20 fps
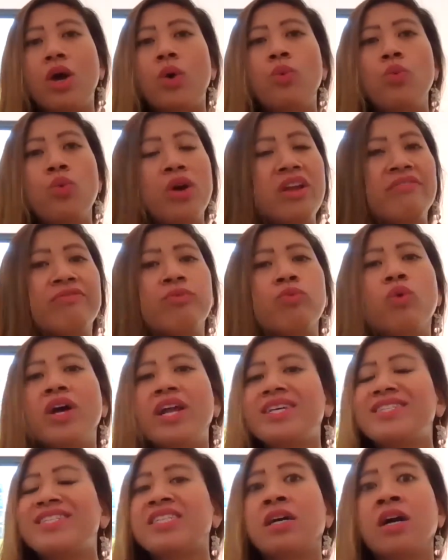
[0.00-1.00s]
What if
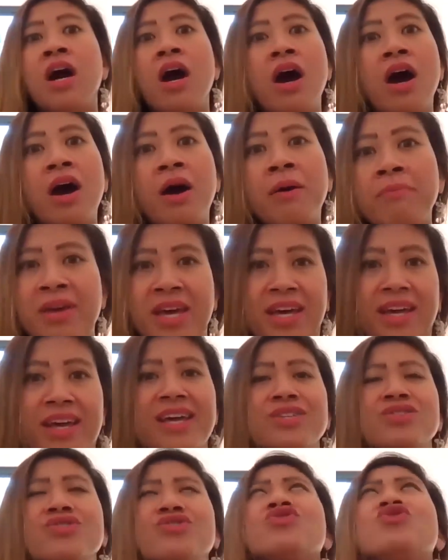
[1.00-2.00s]
what is coming
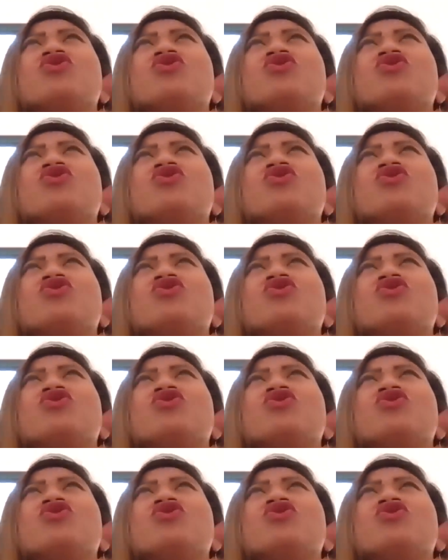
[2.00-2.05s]
is